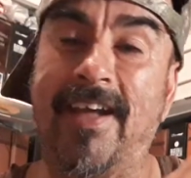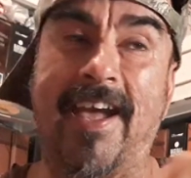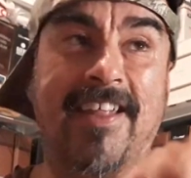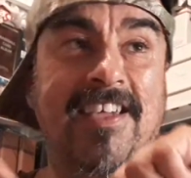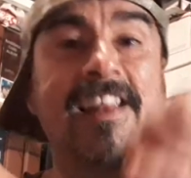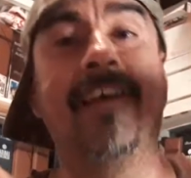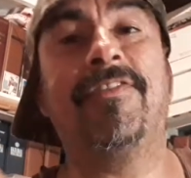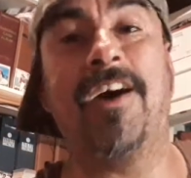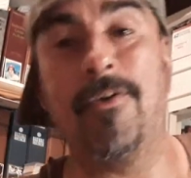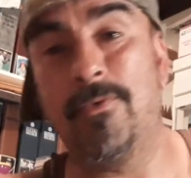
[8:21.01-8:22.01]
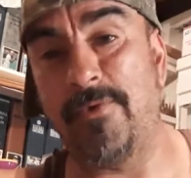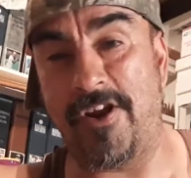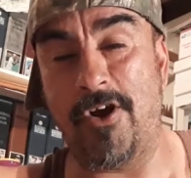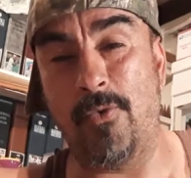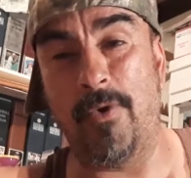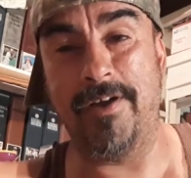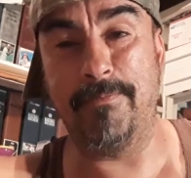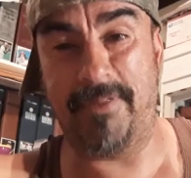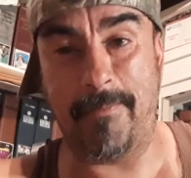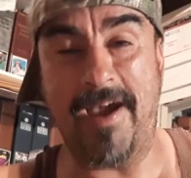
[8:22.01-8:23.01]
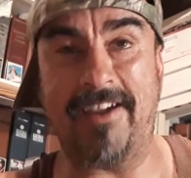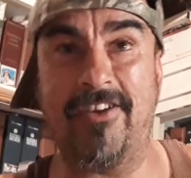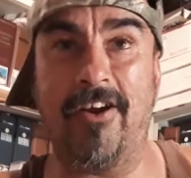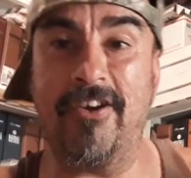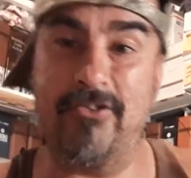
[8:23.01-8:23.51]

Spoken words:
and he left out, the backyard.